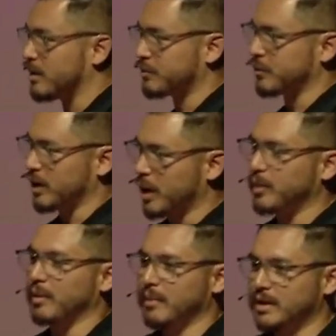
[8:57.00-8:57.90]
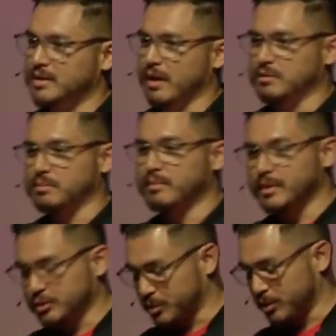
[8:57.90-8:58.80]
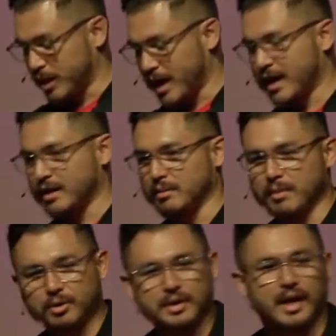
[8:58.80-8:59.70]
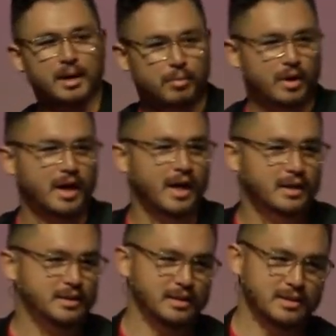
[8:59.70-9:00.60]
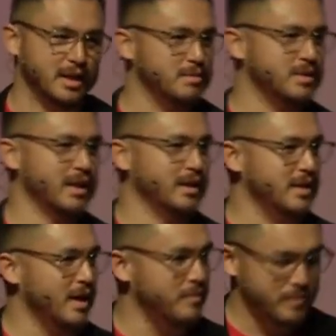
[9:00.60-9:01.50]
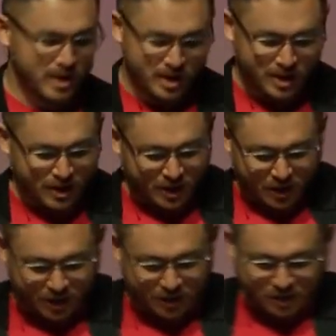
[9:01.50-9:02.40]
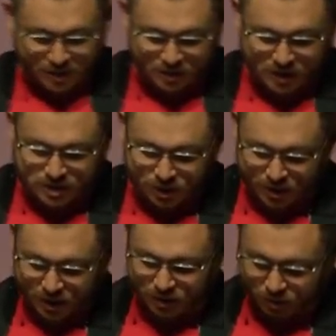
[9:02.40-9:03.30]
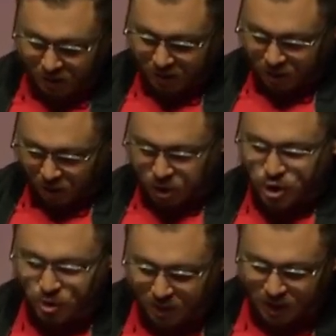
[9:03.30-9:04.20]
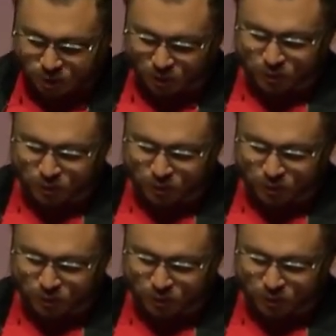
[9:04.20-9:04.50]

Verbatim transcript: for a couple of months. I was miserable. I had pneumonia and bronchitis at the same stinking time. And so, you know, pneuma is